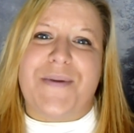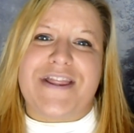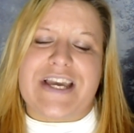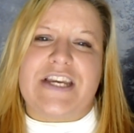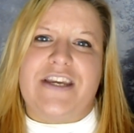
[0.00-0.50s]

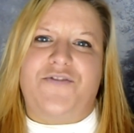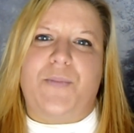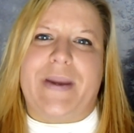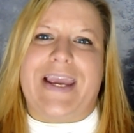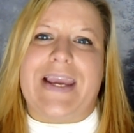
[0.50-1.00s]
and thank you for
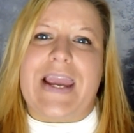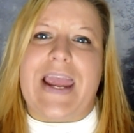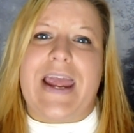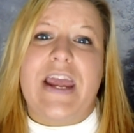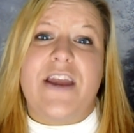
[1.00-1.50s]
being
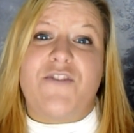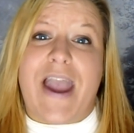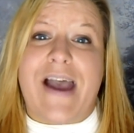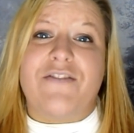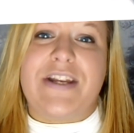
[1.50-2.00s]
here. If you
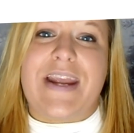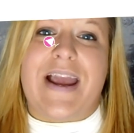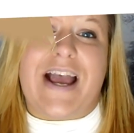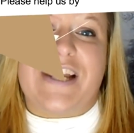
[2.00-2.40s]
haven't yet